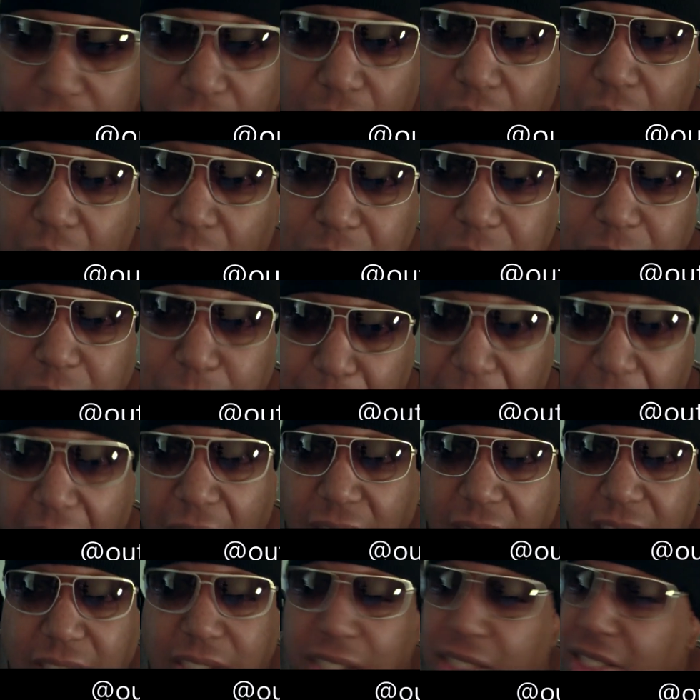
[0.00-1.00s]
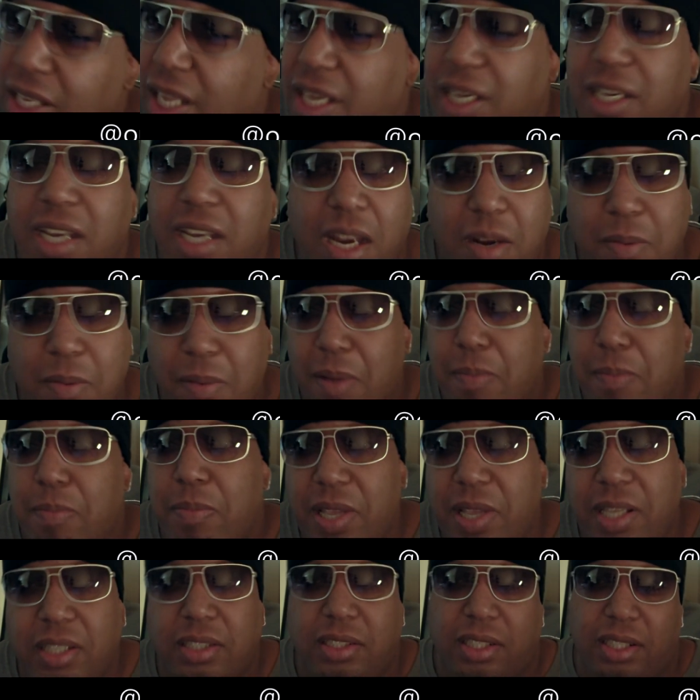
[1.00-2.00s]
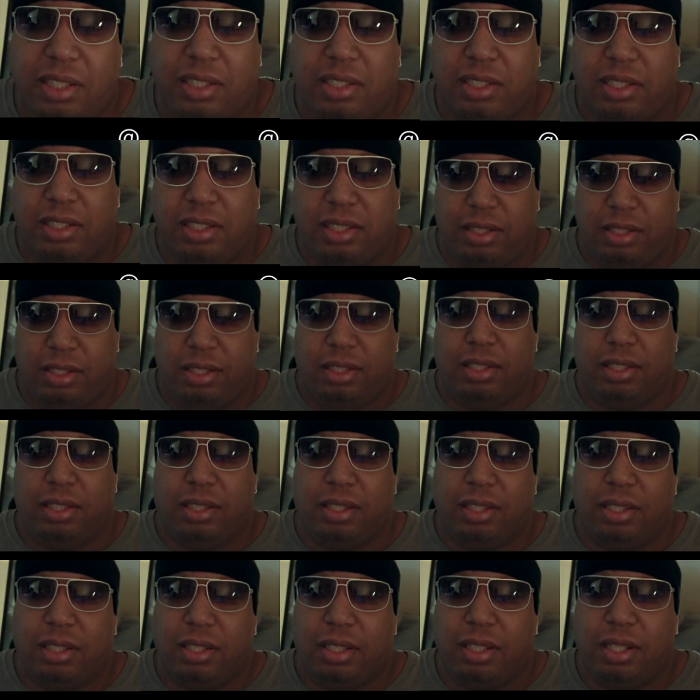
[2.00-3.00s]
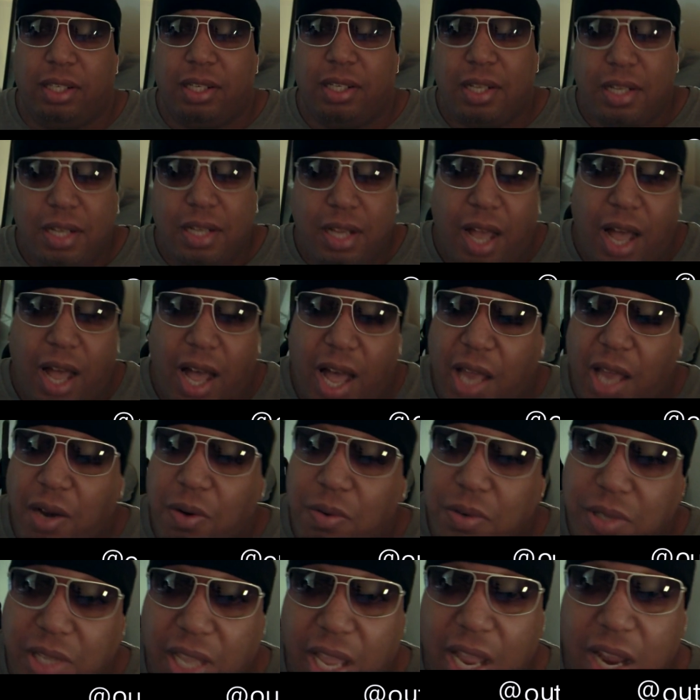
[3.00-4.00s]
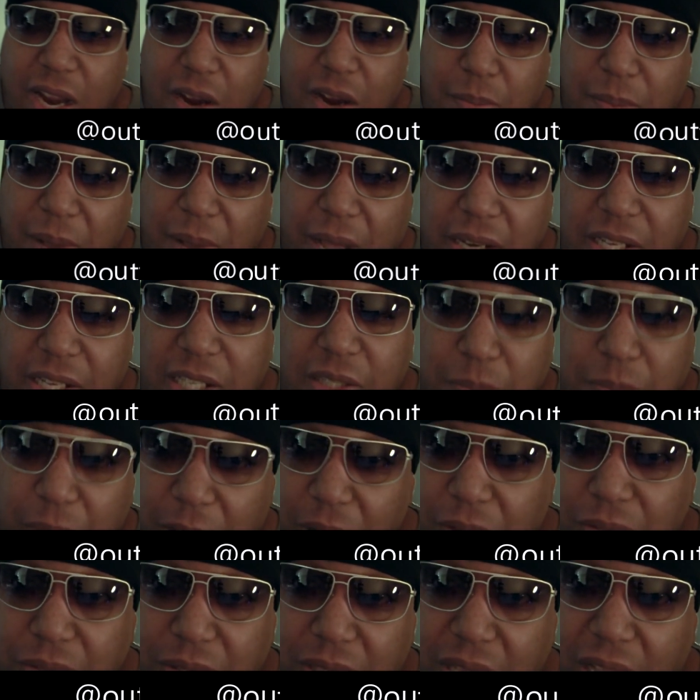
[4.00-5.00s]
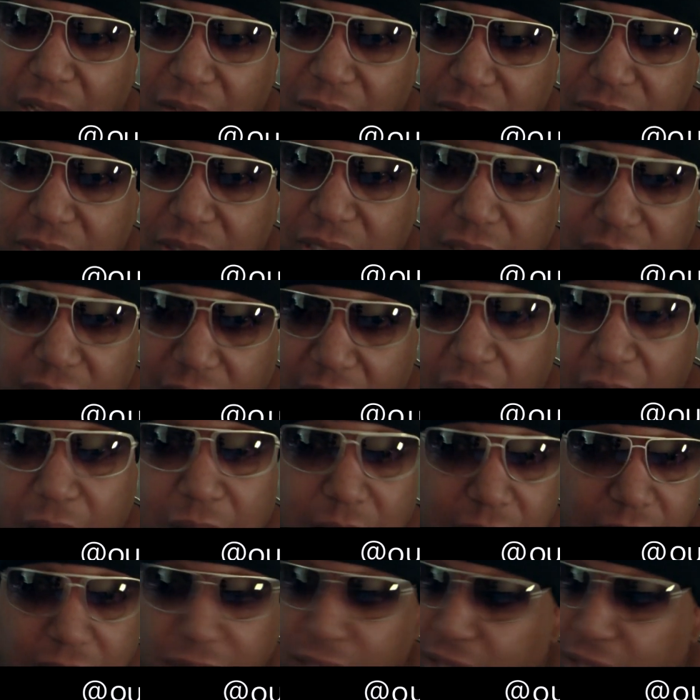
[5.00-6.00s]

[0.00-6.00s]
Old Spice. It ain't none of my business. I don't care about his personal life that.